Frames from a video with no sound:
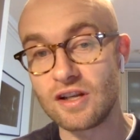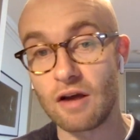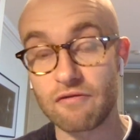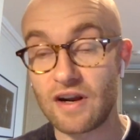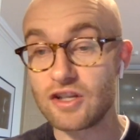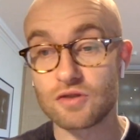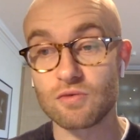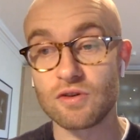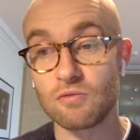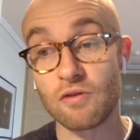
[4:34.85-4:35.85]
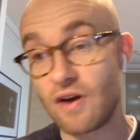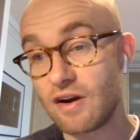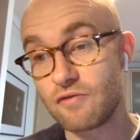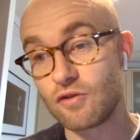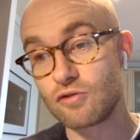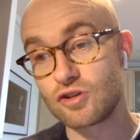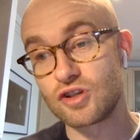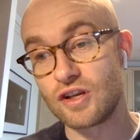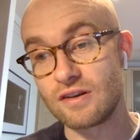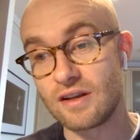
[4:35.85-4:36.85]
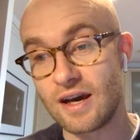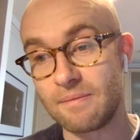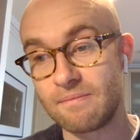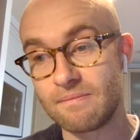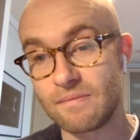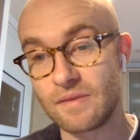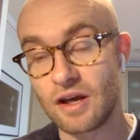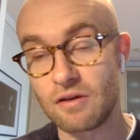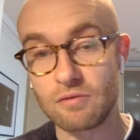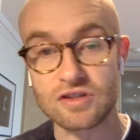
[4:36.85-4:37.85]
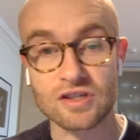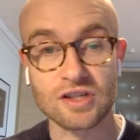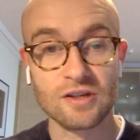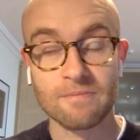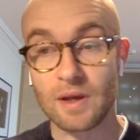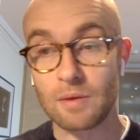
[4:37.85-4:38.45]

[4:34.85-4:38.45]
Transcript: And, France were very fortunate. There was